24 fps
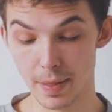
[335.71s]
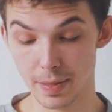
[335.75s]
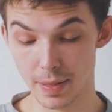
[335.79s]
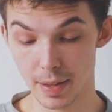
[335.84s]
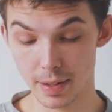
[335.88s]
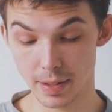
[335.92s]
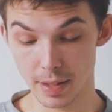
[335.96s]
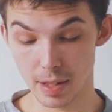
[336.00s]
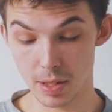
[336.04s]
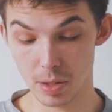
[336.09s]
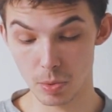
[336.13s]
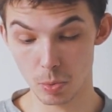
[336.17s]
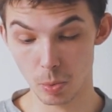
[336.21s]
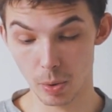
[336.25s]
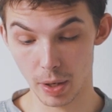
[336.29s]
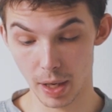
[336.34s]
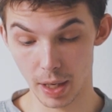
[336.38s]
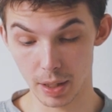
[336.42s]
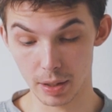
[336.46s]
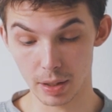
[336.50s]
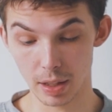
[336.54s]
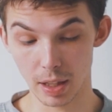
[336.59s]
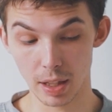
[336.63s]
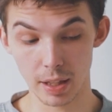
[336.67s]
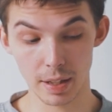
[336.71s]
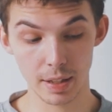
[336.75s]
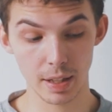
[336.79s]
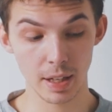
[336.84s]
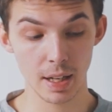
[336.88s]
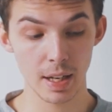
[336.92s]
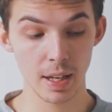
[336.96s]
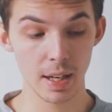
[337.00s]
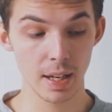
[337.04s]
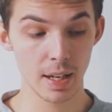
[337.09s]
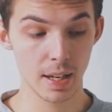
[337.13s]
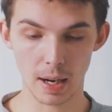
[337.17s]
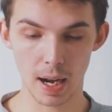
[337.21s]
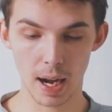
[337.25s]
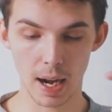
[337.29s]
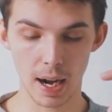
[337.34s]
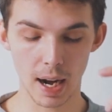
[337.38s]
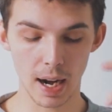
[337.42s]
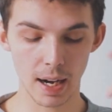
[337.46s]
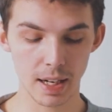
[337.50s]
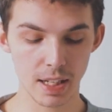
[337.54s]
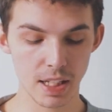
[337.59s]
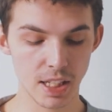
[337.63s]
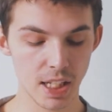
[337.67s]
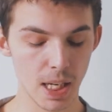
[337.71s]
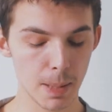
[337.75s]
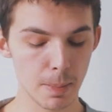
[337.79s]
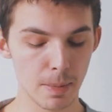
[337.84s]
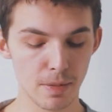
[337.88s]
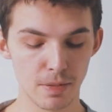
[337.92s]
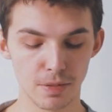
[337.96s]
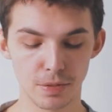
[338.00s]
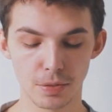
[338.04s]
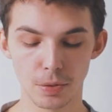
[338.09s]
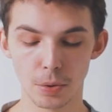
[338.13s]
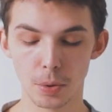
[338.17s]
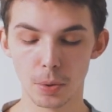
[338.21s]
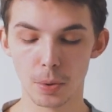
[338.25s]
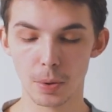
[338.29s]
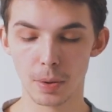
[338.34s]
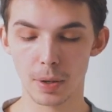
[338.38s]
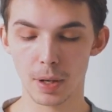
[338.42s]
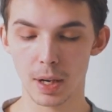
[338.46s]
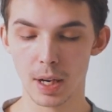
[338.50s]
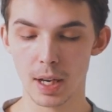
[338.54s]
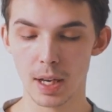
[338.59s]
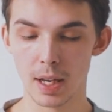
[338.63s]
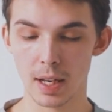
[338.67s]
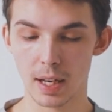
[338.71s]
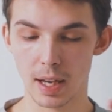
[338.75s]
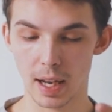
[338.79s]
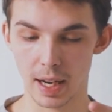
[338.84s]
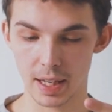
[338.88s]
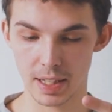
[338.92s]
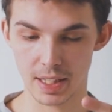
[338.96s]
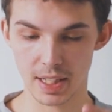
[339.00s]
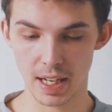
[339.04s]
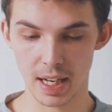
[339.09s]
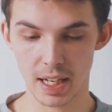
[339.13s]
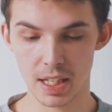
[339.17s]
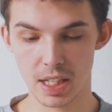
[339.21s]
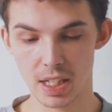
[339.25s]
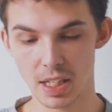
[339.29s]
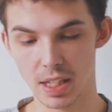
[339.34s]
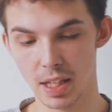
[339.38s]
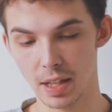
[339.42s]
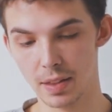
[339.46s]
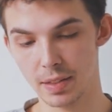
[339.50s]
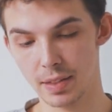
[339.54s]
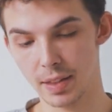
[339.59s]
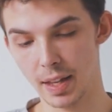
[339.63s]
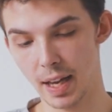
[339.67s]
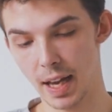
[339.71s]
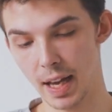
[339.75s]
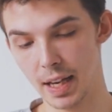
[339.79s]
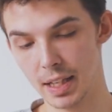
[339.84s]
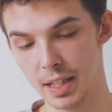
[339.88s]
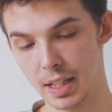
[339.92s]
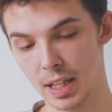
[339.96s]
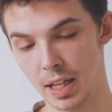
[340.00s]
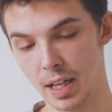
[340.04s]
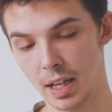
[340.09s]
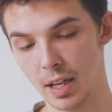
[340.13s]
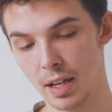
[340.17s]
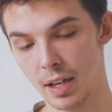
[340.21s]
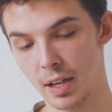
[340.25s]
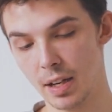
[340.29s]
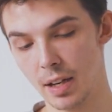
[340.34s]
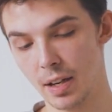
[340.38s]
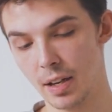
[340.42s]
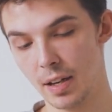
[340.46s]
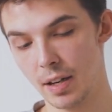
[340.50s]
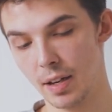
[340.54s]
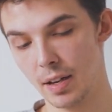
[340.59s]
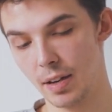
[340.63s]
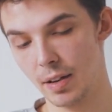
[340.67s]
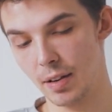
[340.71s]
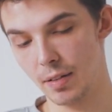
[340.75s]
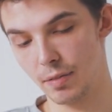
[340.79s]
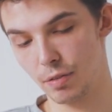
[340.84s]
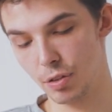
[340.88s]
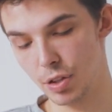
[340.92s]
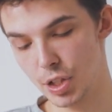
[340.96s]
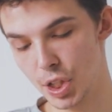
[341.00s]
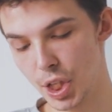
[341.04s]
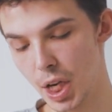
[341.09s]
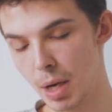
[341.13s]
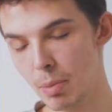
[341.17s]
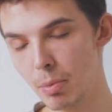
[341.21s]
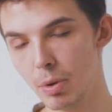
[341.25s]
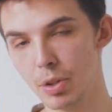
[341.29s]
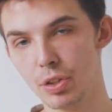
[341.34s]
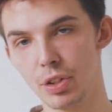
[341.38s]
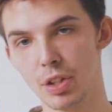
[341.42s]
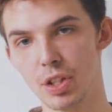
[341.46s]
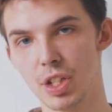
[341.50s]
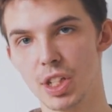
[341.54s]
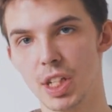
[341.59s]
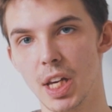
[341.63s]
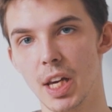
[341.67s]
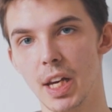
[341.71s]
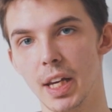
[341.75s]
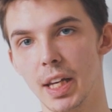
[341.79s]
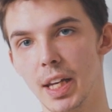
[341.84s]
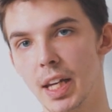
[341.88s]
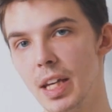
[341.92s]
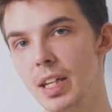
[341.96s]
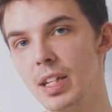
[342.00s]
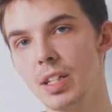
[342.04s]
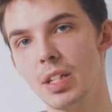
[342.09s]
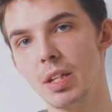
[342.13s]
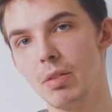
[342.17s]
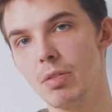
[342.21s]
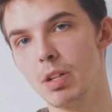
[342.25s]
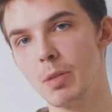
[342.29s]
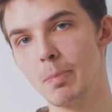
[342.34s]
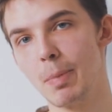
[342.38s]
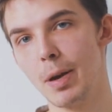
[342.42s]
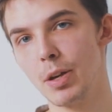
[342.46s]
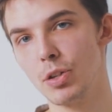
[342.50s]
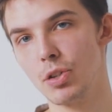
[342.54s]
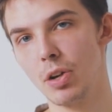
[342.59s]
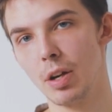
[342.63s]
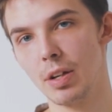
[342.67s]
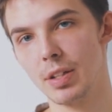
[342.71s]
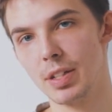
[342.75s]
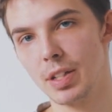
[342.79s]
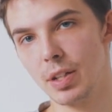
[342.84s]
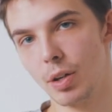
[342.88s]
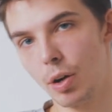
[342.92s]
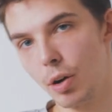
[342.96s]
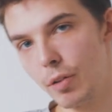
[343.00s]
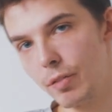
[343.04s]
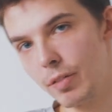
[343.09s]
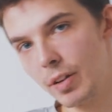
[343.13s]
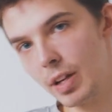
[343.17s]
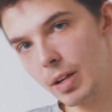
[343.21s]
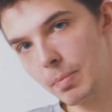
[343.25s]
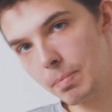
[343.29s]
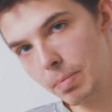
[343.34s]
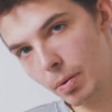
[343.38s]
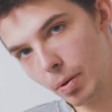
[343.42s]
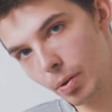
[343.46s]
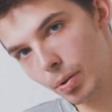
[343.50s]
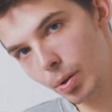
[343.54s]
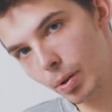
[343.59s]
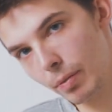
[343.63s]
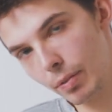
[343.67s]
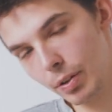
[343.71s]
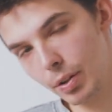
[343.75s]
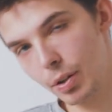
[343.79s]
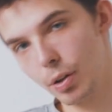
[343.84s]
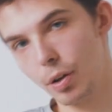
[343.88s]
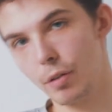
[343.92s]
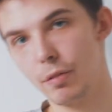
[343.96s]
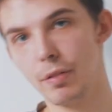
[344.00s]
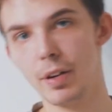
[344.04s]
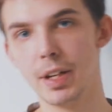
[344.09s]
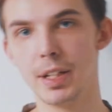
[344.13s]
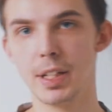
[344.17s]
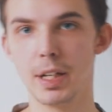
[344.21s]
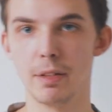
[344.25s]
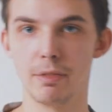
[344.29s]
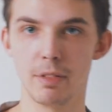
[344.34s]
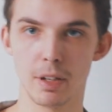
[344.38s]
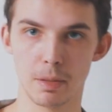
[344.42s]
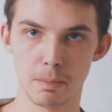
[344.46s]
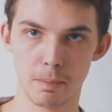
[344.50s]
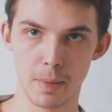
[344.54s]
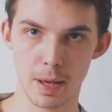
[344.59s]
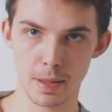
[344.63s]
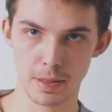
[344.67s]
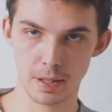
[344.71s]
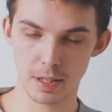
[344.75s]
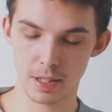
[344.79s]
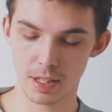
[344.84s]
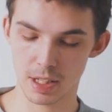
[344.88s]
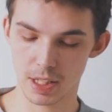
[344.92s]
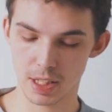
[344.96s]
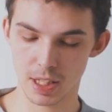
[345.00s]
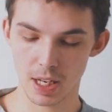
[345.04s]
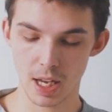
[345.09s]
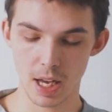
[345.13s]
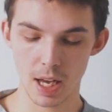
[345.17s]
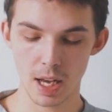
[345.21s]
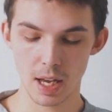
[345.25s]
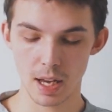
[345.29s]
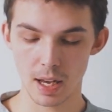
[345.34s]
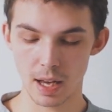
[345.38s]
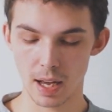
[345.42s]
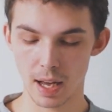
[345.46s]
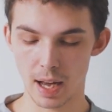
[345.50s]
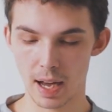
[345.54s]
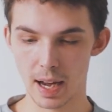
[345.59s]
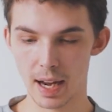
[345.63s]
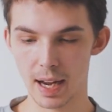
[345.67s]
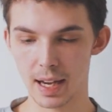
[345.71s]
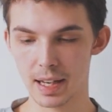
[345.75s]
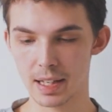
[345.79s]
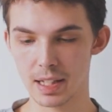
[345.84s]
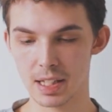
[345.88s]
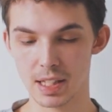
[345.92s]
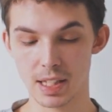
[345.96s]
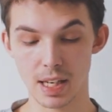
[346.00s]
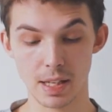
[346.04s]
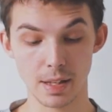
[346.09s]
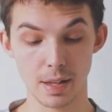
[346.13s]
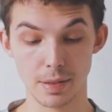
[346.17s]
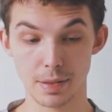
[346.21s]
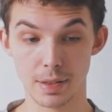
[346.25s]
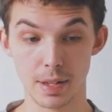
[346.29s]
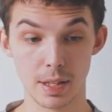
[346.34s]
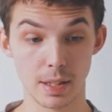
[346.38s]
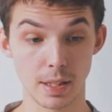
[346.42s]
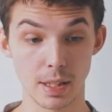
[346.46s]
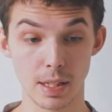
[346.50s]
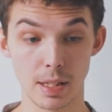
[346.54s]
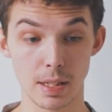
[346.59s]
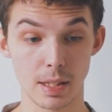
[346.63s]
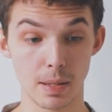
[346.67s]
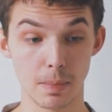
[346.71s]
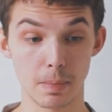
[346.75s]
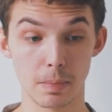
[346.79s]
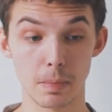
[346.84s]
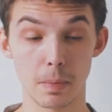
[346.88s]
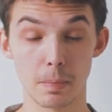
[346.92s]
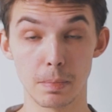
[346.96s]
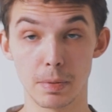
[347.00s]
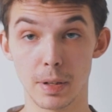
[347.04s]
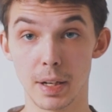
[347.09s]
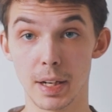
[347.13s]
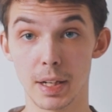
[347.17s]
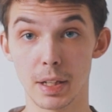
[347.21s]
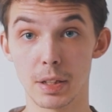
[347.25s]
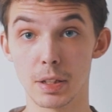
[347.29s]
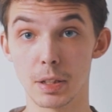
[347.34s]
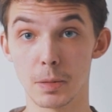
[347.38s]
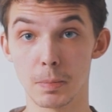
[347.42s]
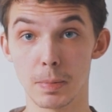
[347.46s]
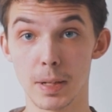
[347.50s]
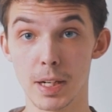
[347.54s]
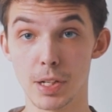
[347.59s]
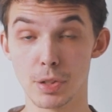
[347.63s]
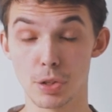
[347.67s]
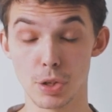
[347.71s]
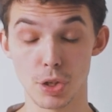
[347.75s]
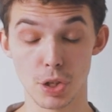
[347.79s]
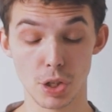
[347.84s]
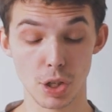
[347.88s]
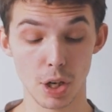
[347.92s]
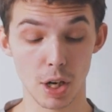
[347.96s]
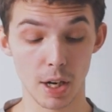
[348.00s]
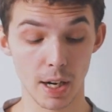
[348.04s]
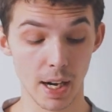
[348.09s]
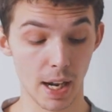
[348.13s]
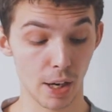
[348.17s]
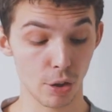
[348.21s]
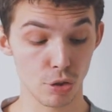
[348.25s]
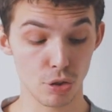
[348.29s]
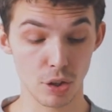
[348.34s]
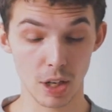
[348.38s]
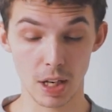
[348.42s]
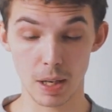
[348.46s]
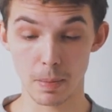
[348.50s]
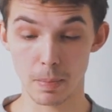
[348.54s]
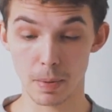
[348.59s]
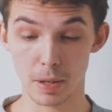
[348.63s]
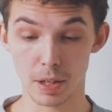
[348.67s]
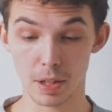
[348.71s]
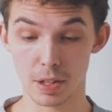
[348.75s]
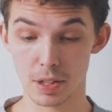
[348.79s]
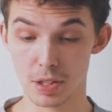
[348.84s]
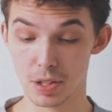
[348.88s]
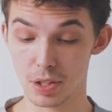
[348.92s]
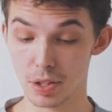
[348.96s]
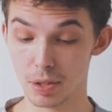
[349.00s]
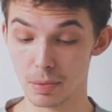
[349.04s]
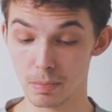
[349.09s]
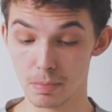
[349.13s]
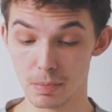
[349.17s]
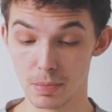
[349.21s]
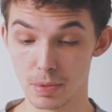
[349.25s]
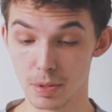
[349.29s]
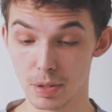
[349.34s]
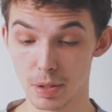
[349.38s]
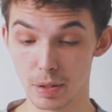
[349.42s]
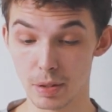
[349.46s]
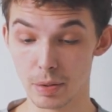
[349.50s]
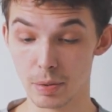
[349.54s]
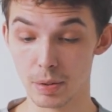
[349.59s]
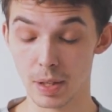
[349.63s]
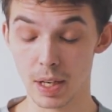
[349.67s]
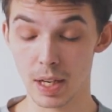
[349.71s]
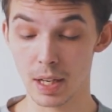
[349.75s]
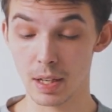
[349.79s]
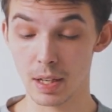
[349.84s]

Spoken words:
this is what I got. I'd say before I tasted that, for someone just getting into specialty coffee, pour over coffee, different methods, I'd say that this is a pretty good place to start actually, because you